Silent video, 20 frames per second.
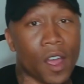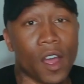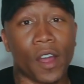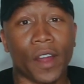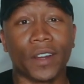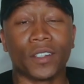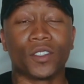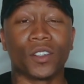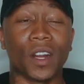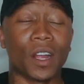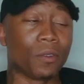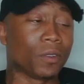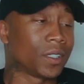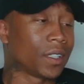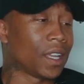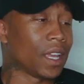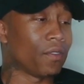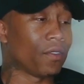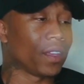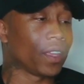All right, so that
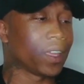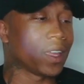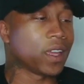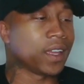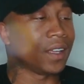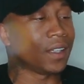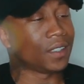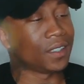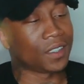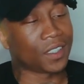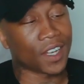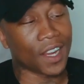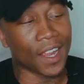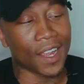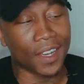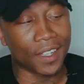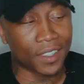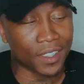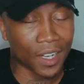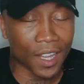was Kevin Gates,
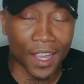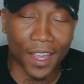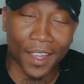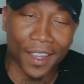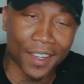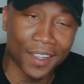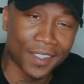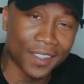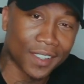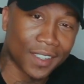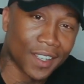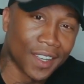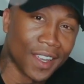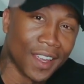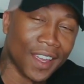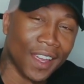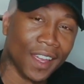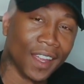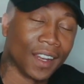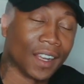Change Lanes.
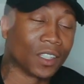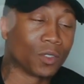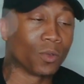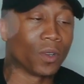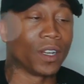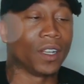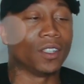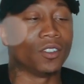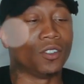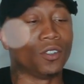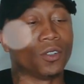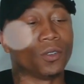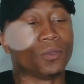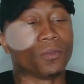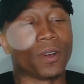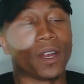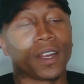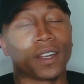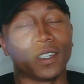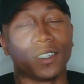That's one of his
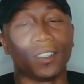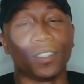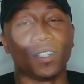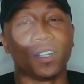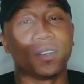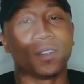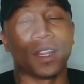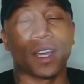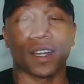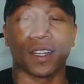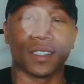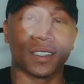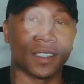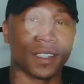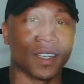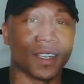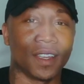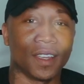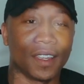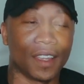new records, you know, like I
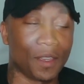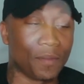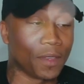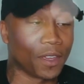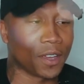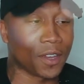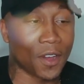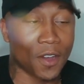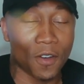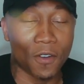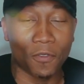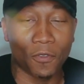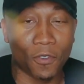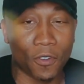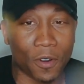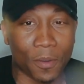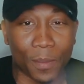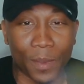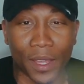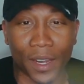said, he been gone
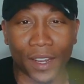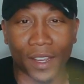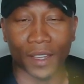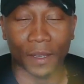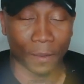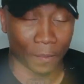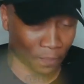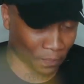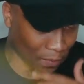for a minute.